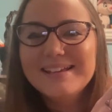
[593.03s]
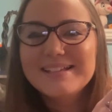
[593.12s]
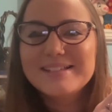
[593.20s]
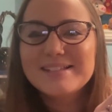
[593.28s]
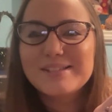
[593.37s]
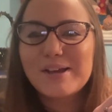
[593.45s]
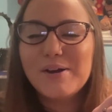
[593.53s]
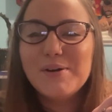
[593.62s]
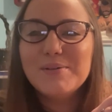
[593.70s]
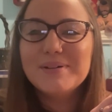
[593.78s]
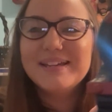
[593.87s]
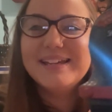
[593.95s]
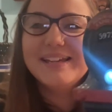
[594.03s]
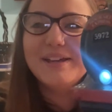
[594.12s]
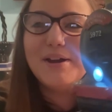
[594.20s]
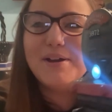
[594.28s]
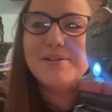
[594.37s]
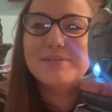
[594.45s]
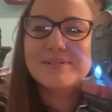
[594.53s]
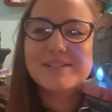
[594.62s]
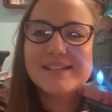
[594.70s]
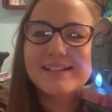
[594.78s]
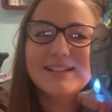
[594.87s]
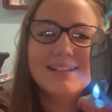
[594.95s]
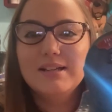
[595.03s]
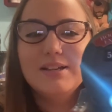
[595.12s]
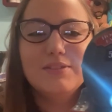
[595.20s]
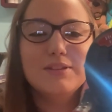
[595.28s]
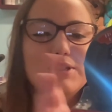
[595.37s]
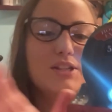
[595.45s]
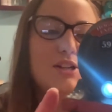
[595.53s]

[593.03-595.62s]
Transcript: so cute. This, you